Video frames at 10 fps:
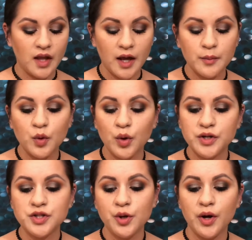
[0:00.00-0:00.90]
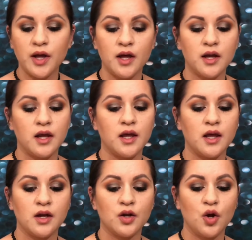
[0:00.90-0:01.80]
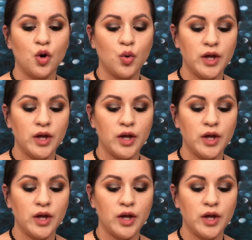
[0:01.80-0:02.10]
I'm going to go ahead and go